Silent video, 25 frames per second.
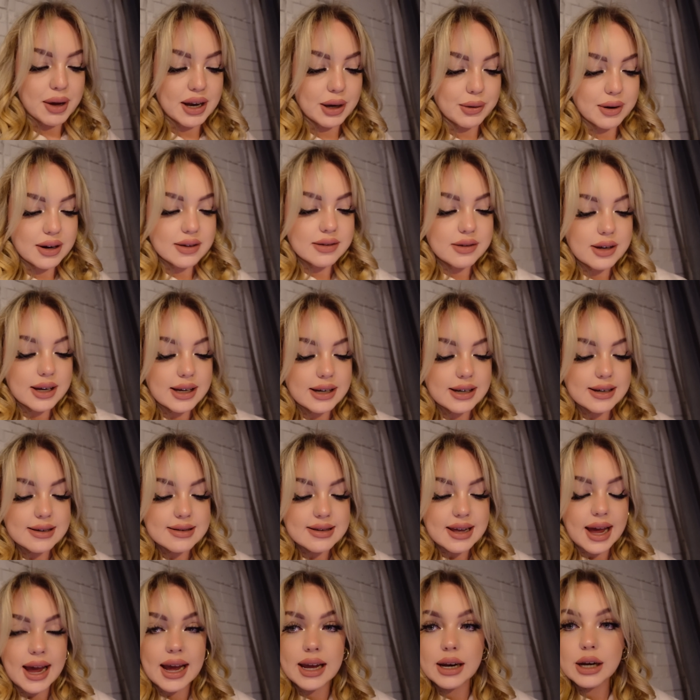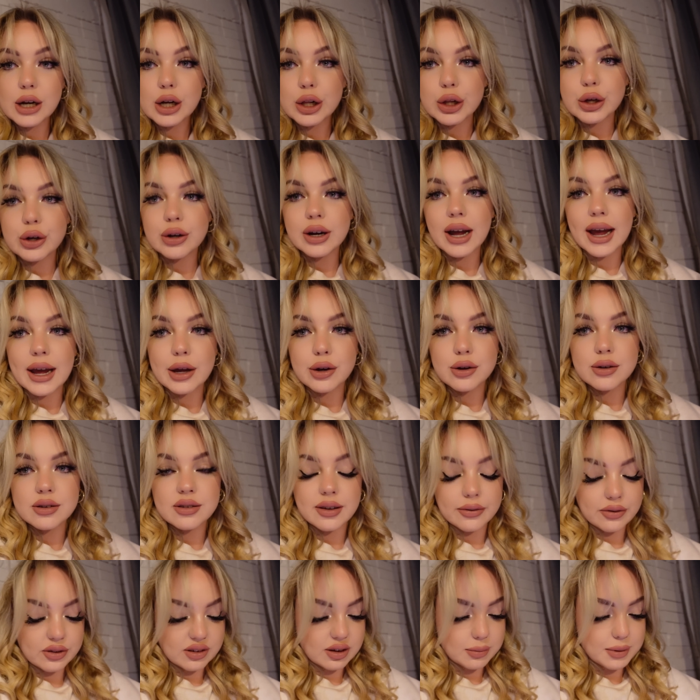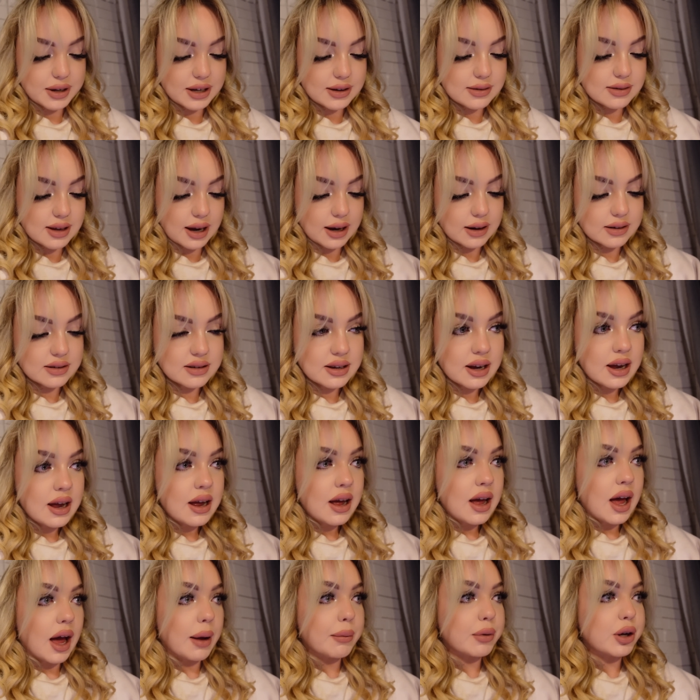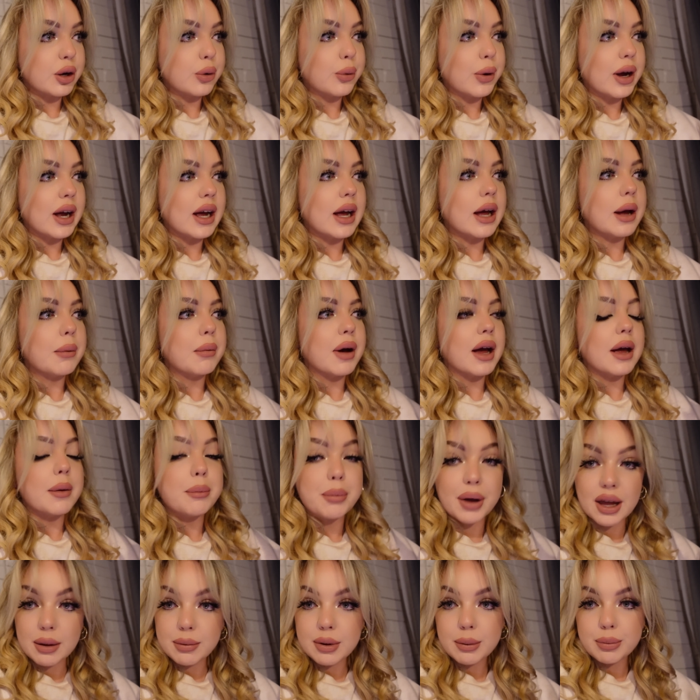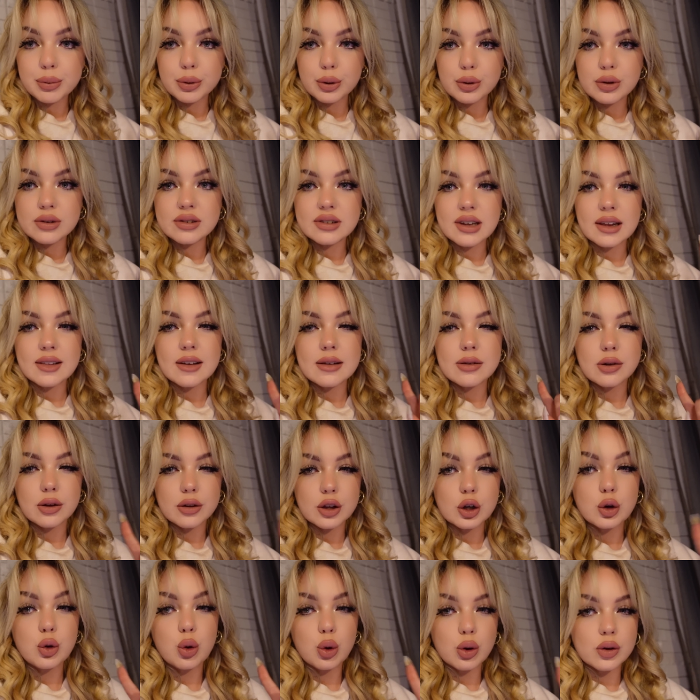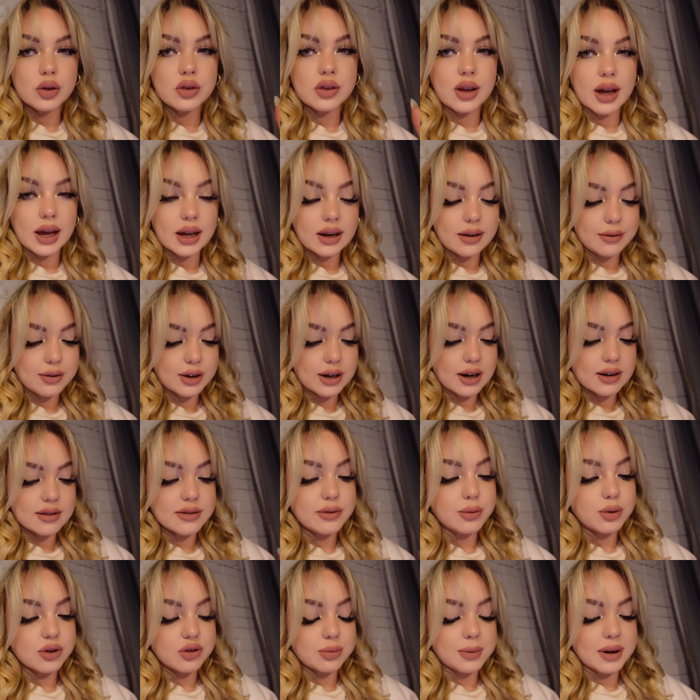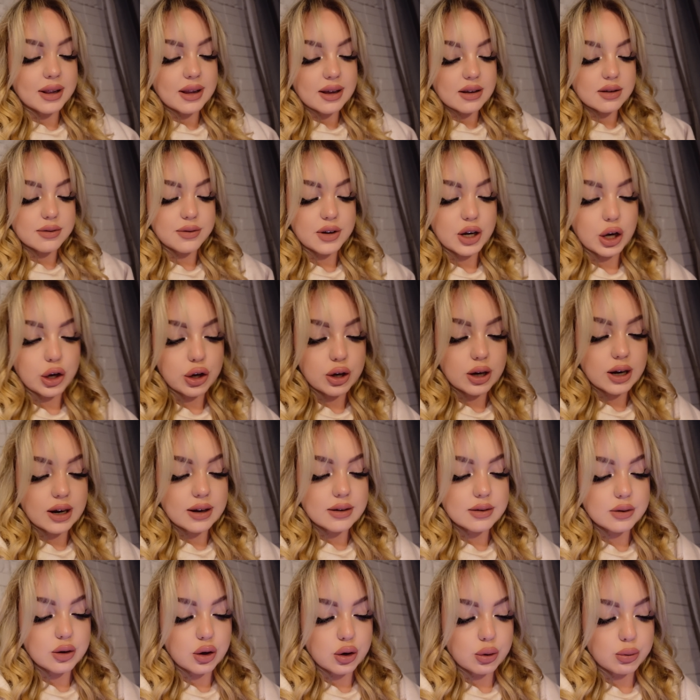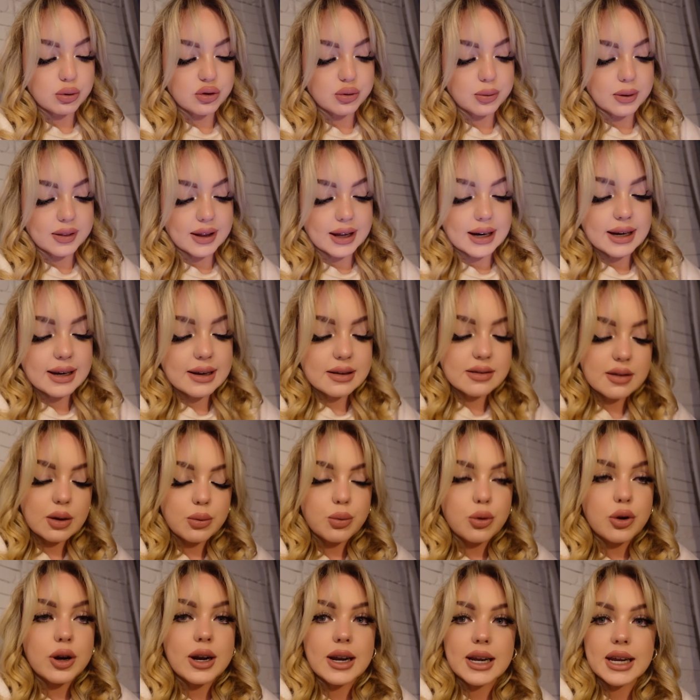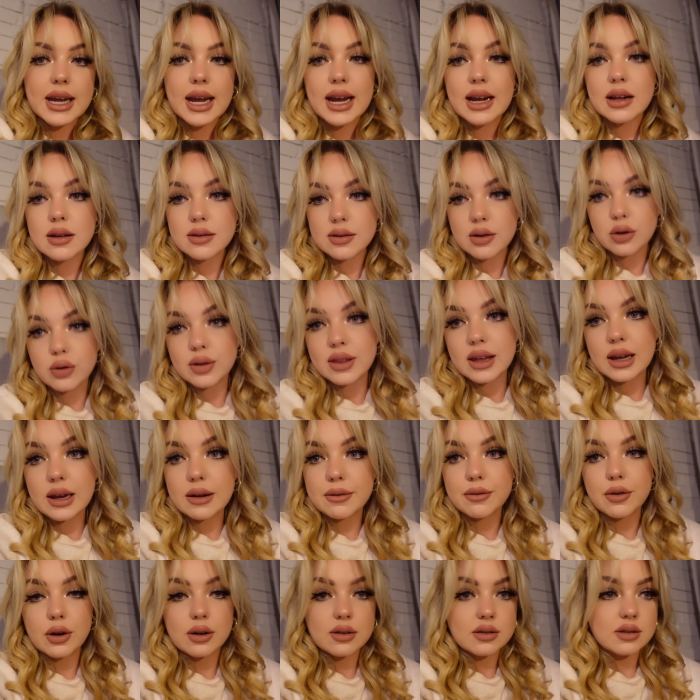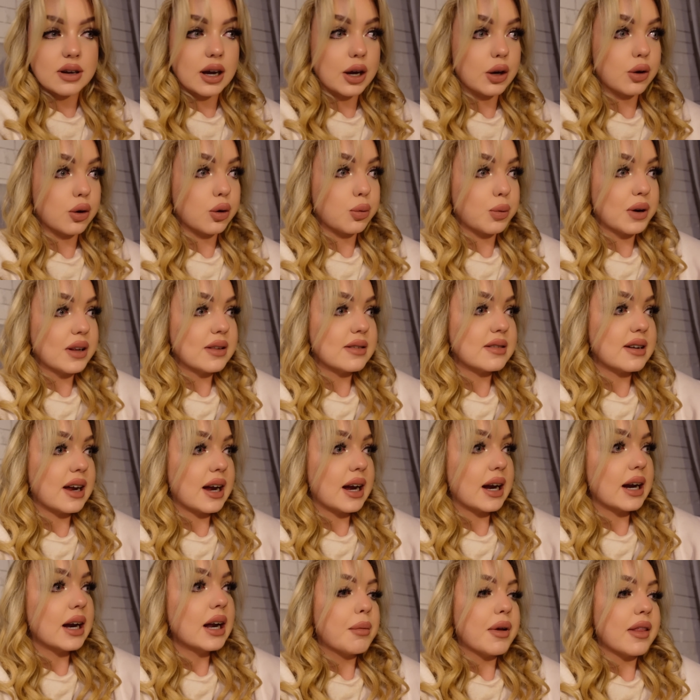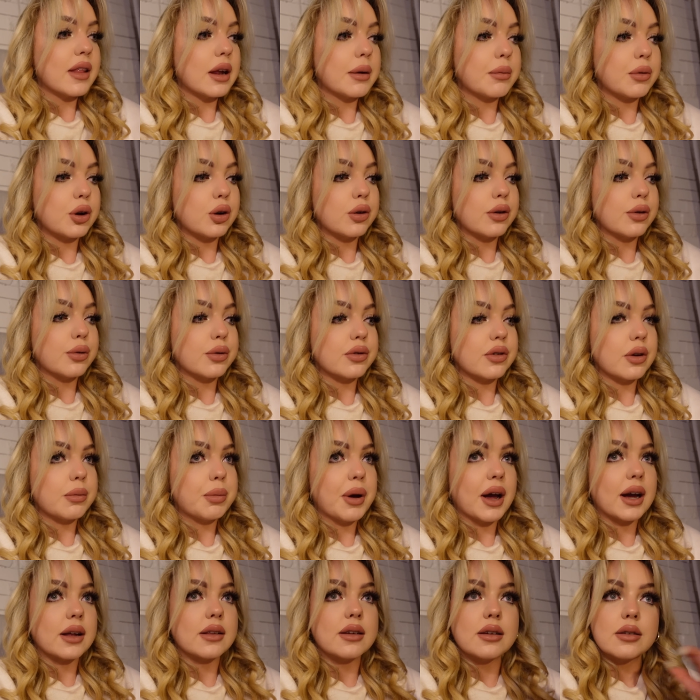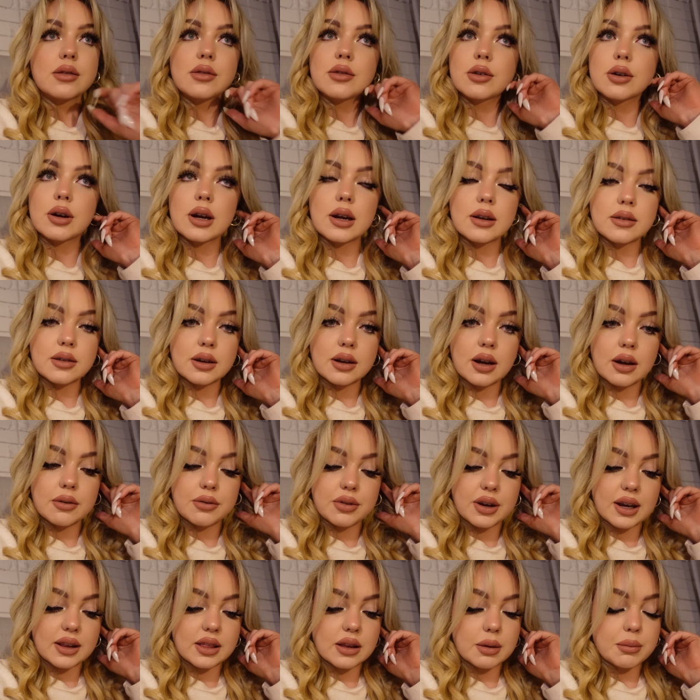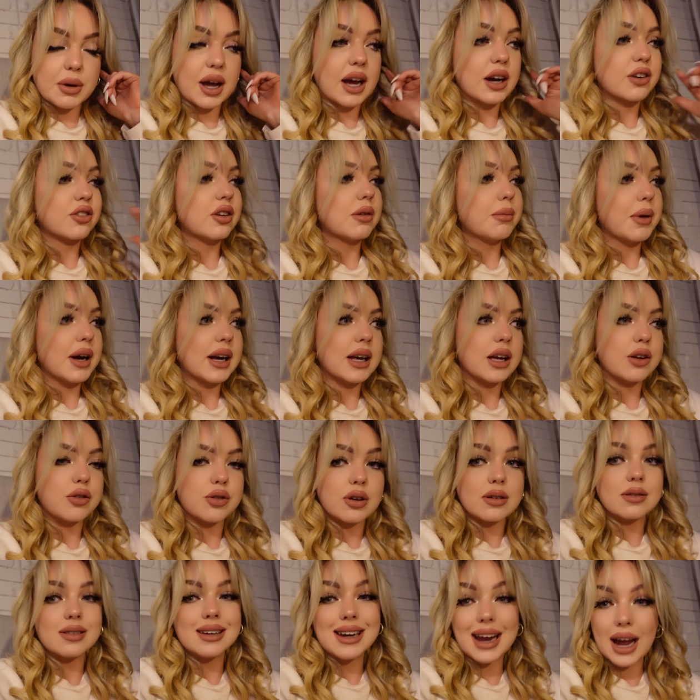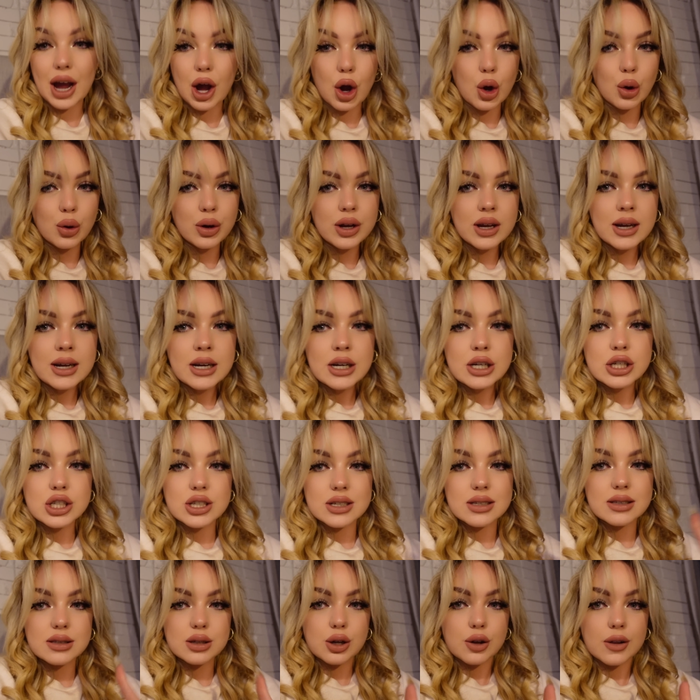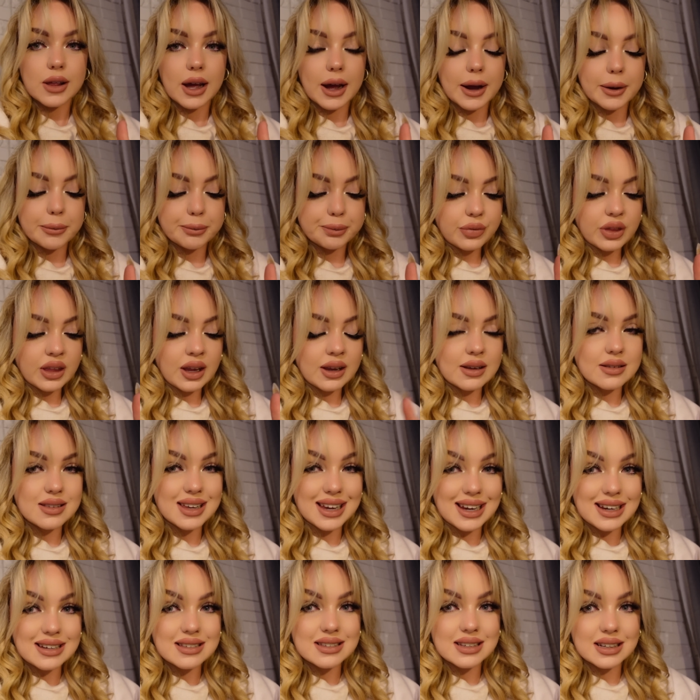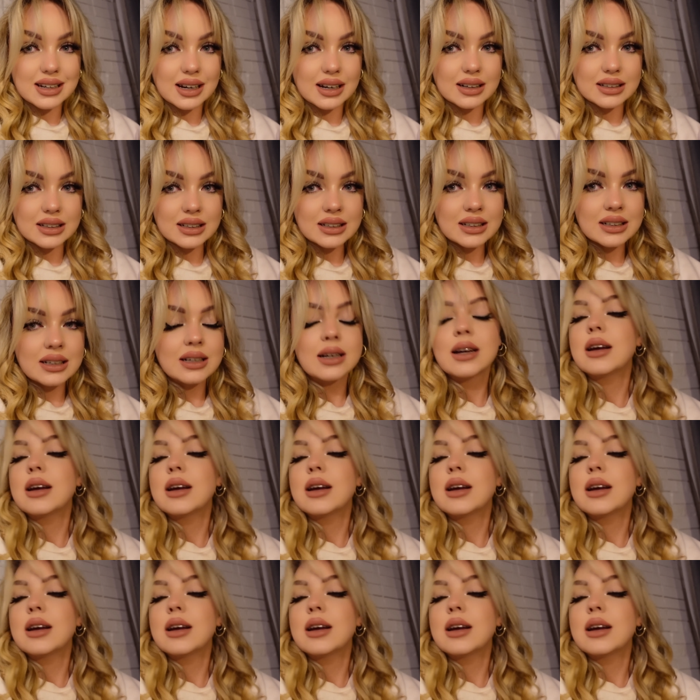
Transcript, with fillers: Anyway, so it is 8 o'clock, 8.07 to be exact. I'm going to wear my baby blue set that's got the corset. If you guys have watched my last video, you guys know which one that is. I wore it in Cairns on the first night on Wednesday. And then I'm going to also pack these stockings. I can't forget them. I actually might get dressed now just so that it's easier